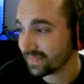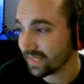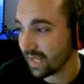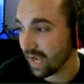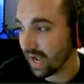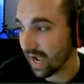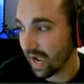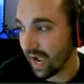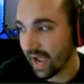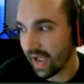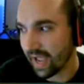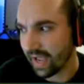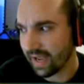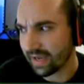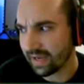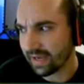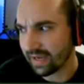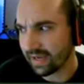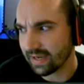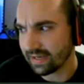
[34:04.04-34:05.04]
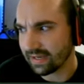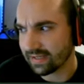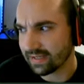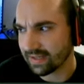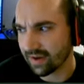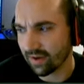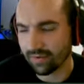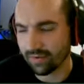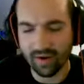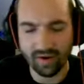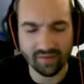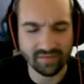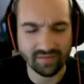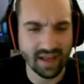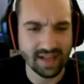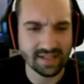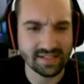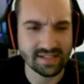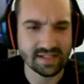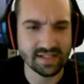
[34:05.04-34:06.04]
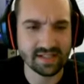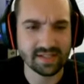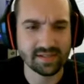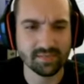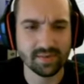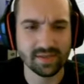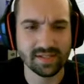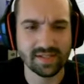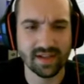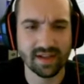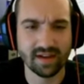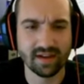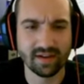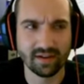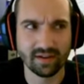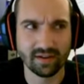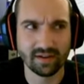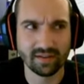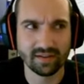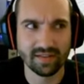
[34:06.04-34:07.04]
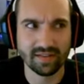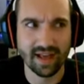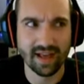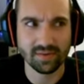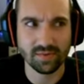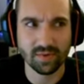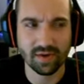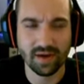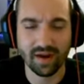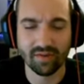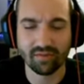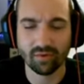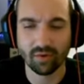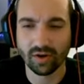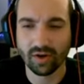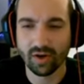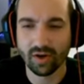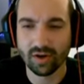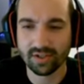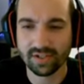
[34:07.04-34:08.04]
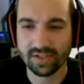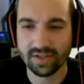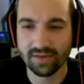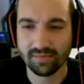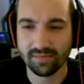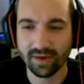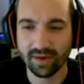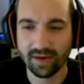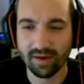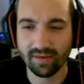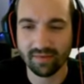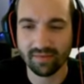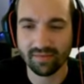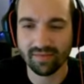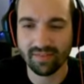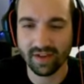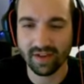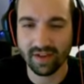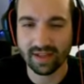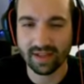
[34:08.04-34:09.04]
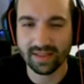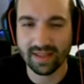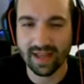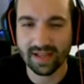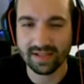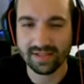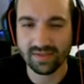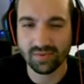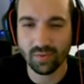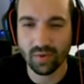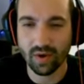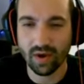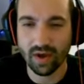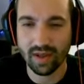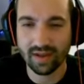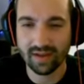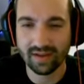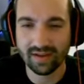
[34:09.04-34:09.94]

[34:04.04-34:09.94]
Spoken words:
I don't know if that's a specific, or that's what everyone calls it, but I feel like that's what.